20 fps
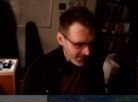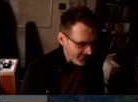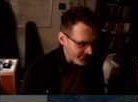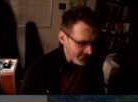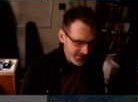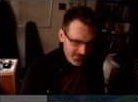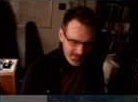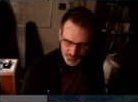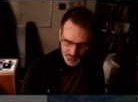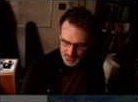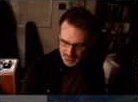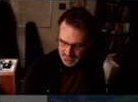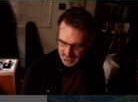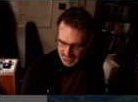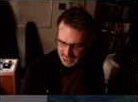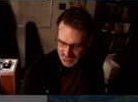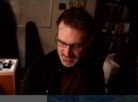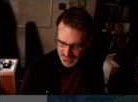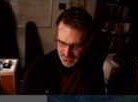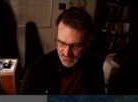And then I would
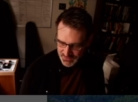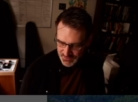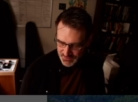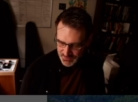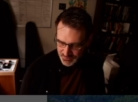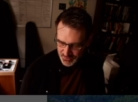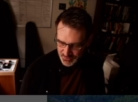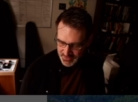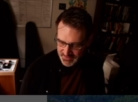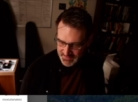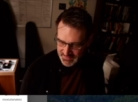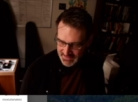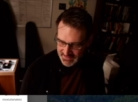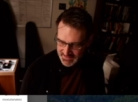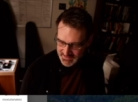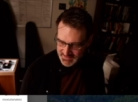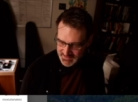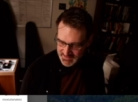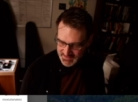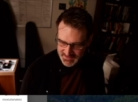need to bring
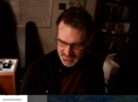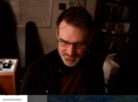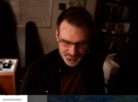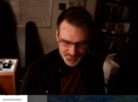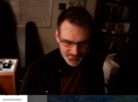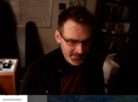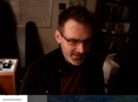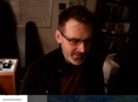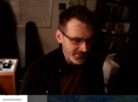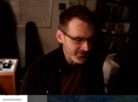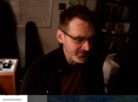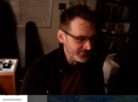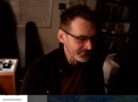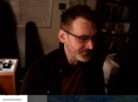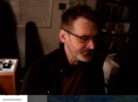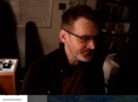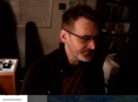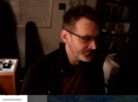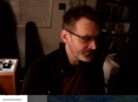that into this file.